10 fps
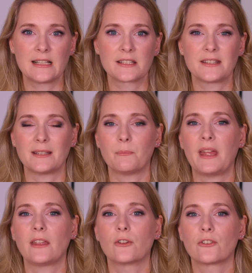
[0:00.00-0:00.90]
cells that
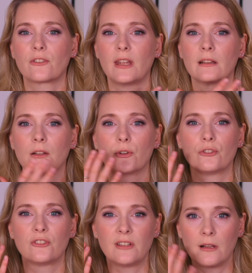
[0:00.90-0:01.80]
make your skin look
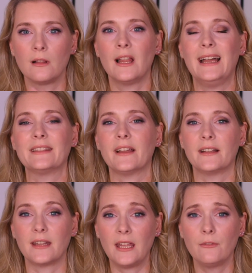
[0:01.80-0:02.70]
dull and
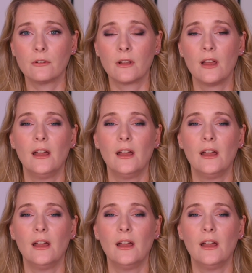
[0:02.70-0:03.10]
uneven.